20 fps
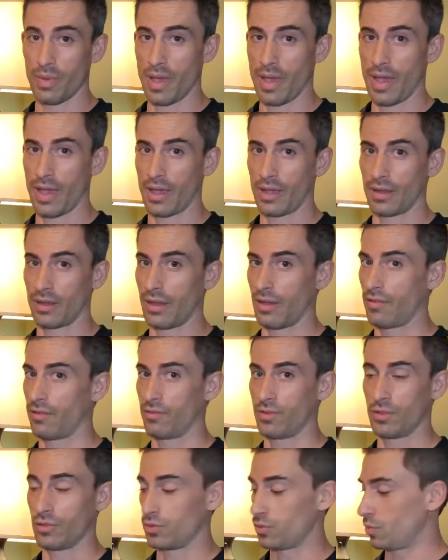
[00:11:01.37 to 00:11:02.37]
bag.
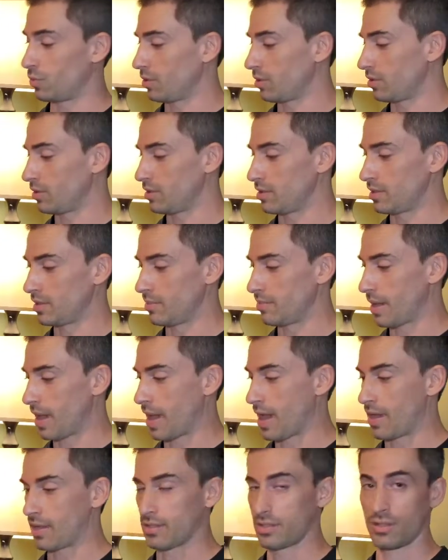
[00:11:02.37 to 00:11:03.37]
I've used one of these in the
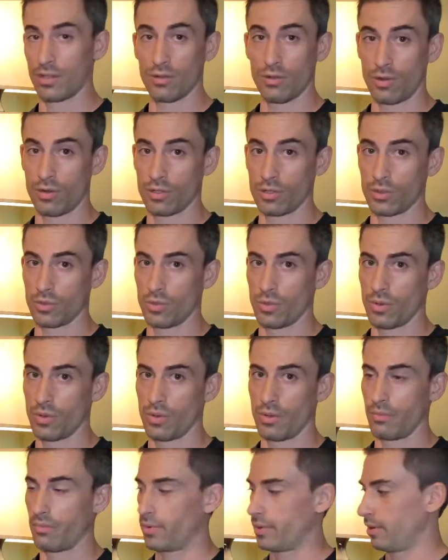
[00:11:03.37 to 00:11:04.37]
past, a larger
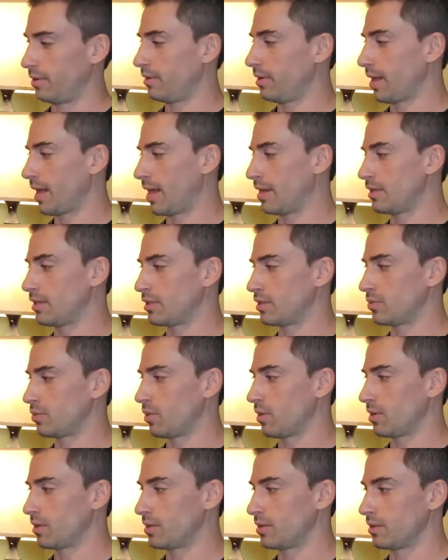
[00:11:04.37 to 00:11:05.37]
one, but I just
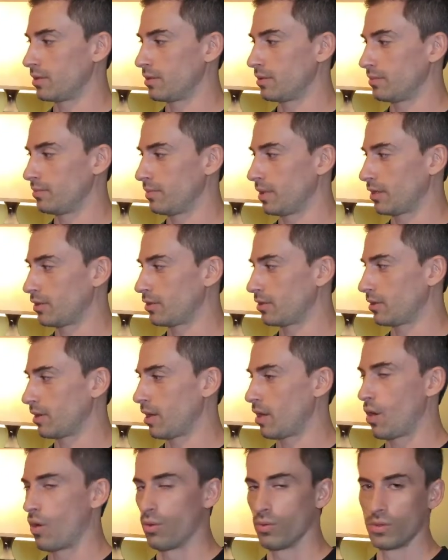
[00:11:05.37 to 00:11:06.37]
wanted to make sure I
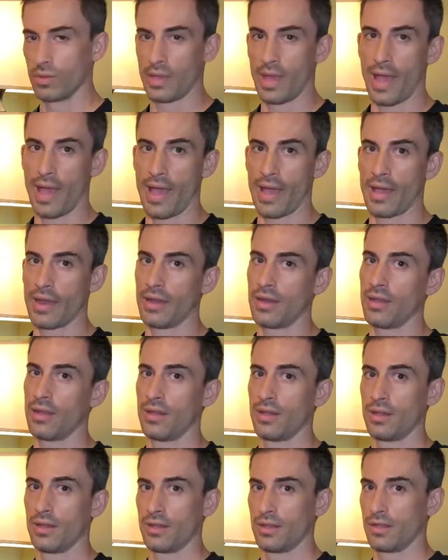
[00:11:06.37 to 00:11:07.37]
only had
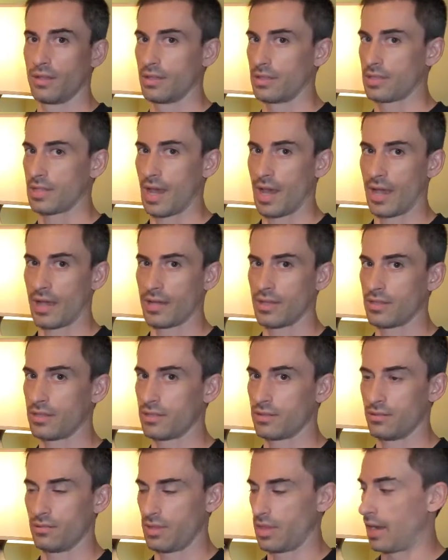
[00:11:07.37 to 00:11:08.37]
the size
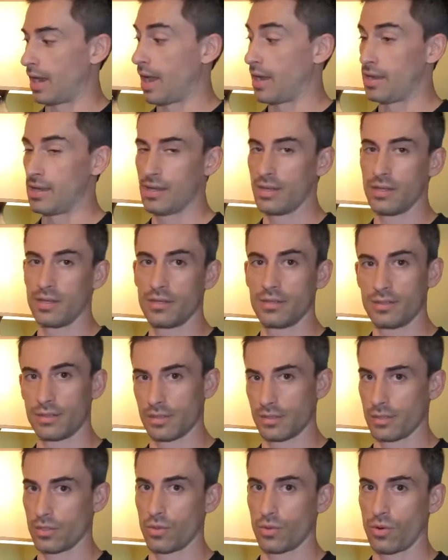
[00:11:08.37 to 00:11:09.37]
that I needed to
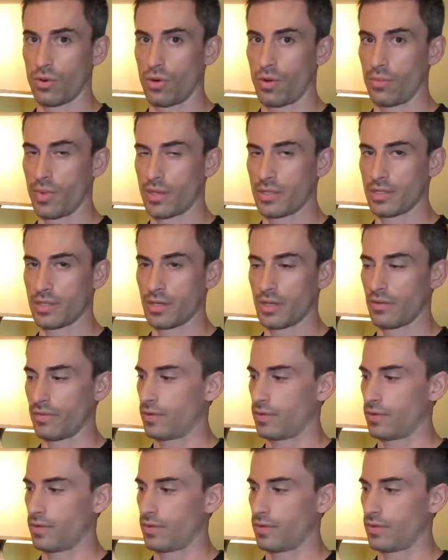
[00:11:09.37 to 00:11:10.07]
store all my stuff.